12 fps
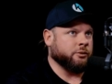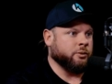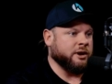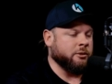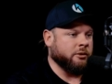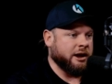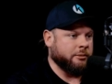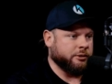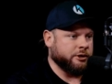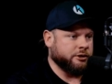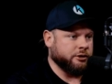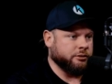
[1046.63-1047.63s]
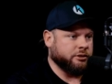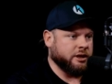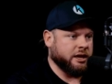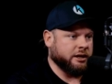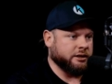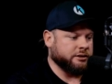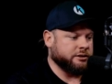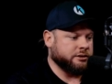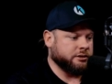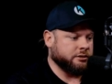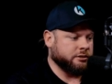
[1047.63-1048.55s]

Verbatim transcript: we were able to do things